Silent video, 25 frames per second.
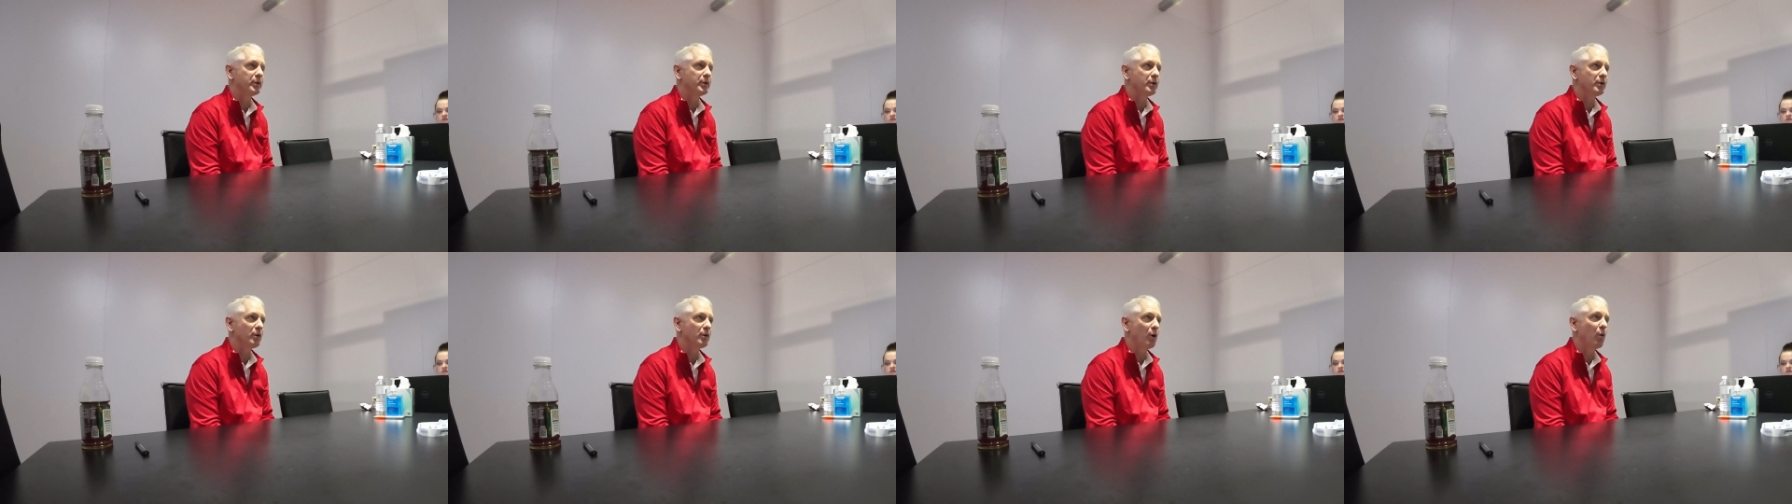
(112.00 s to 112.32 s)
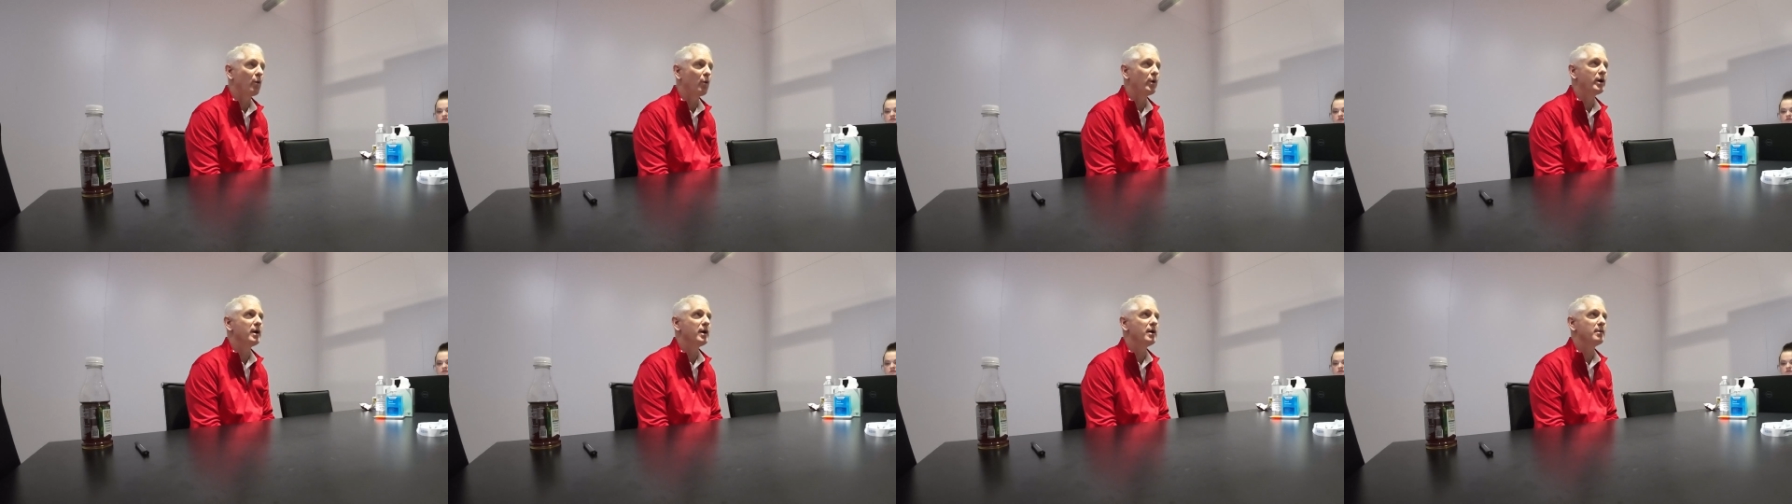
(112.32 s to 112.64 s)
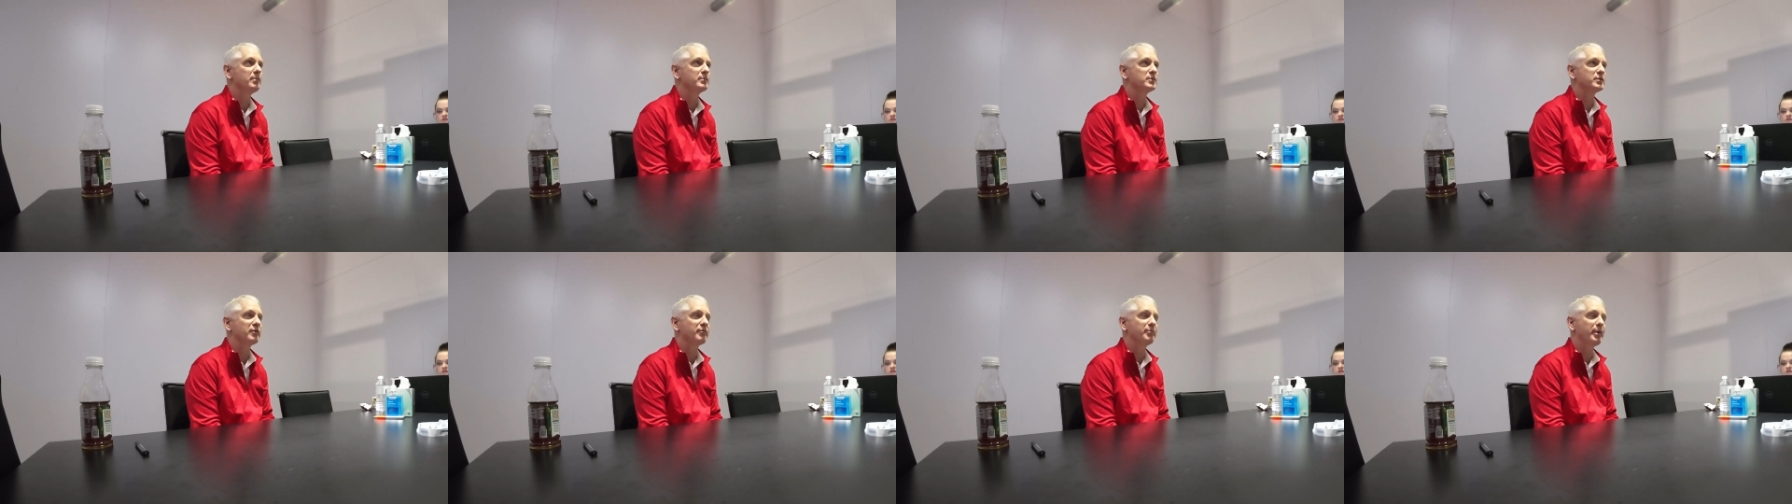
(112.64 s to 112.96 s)
the
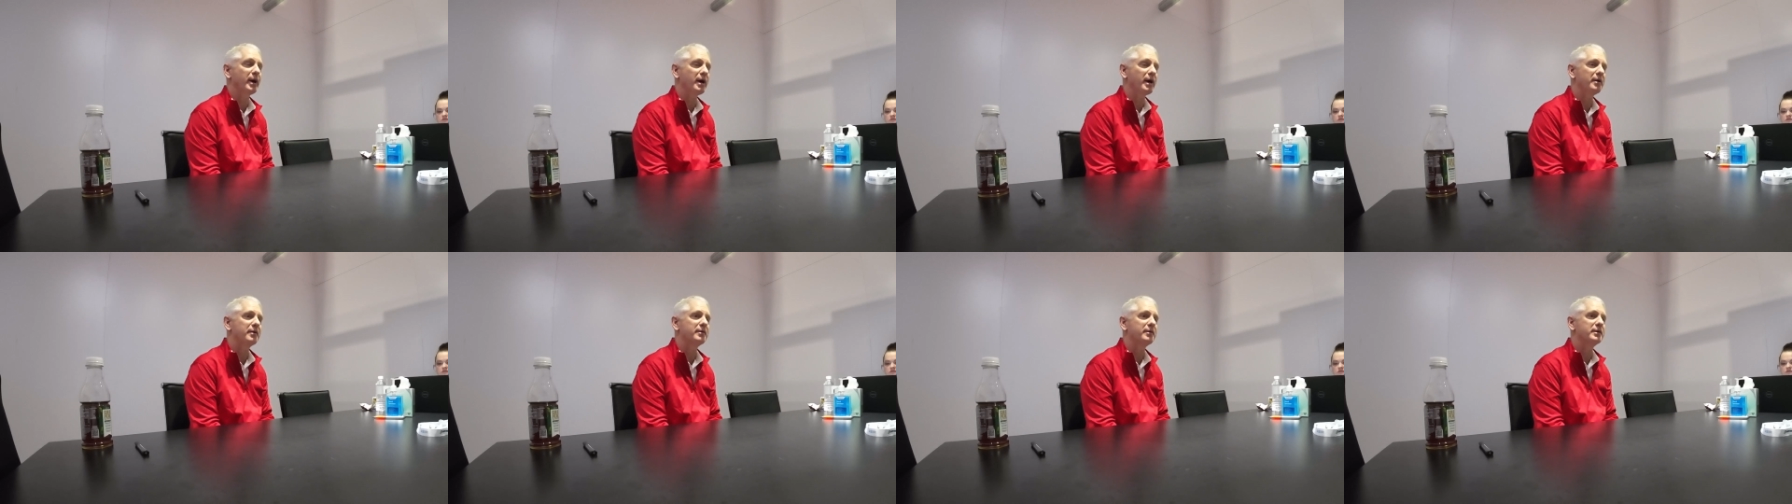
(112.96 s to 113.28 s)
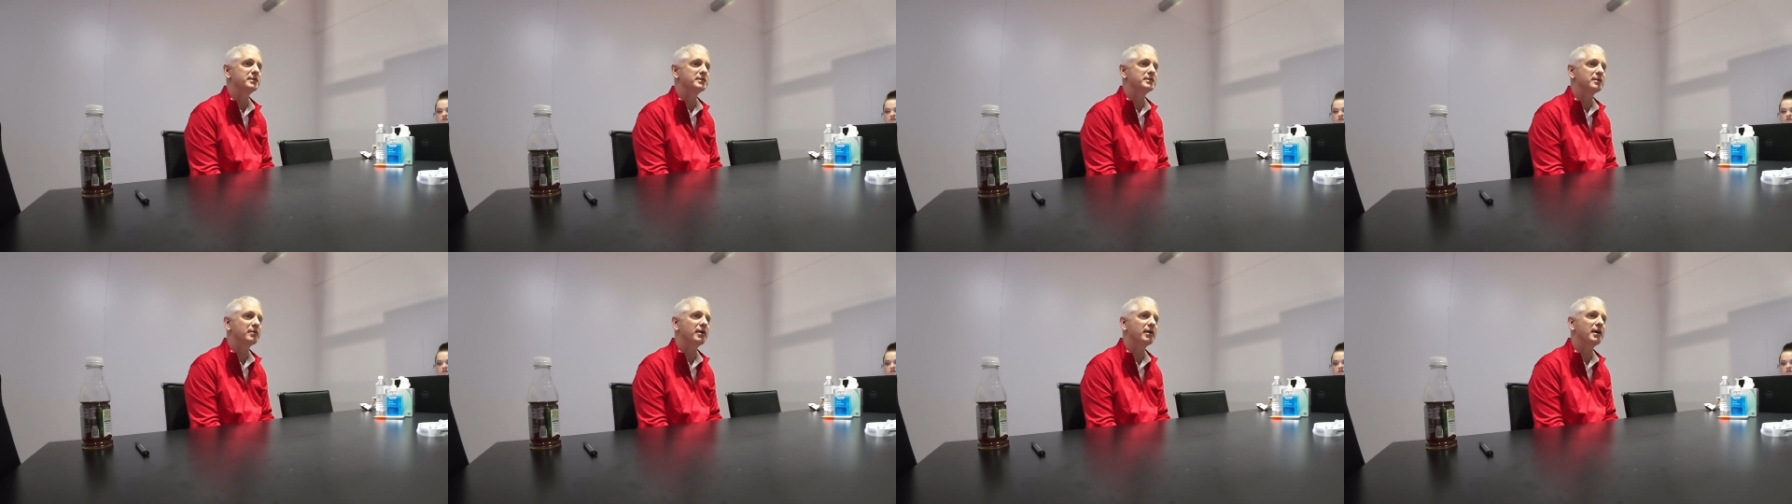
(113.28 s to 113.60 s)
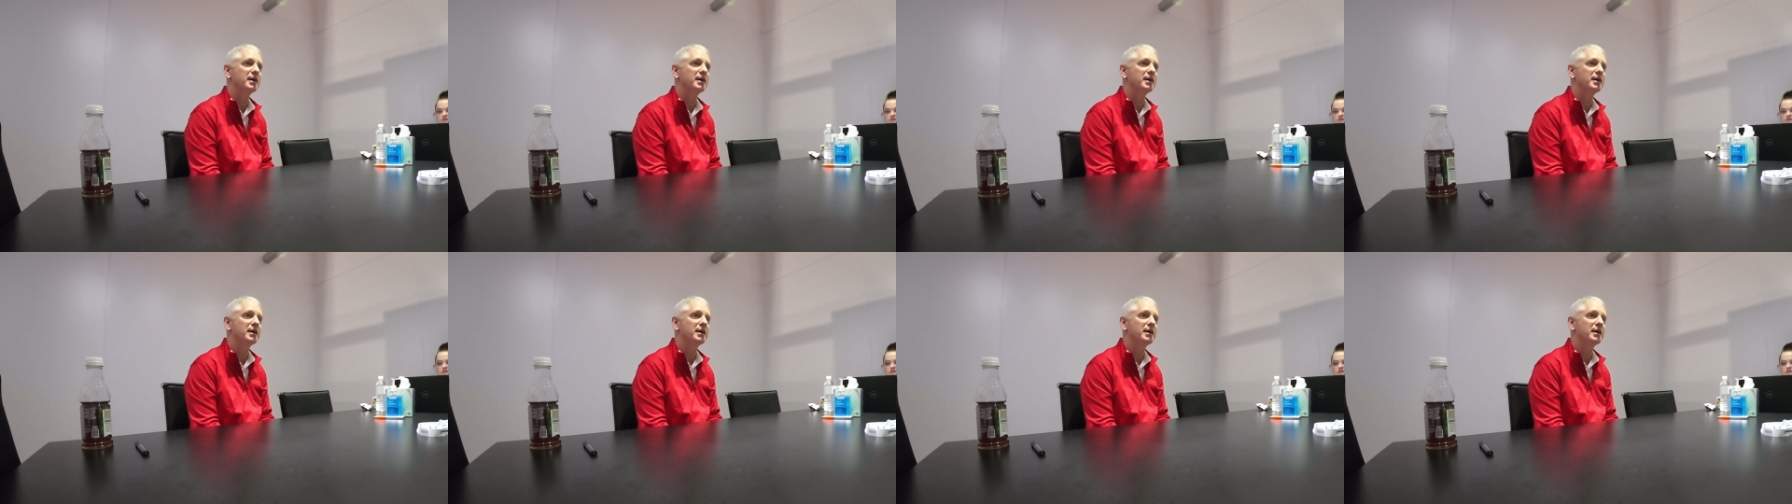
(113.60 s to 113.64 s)
OEMs of batteries are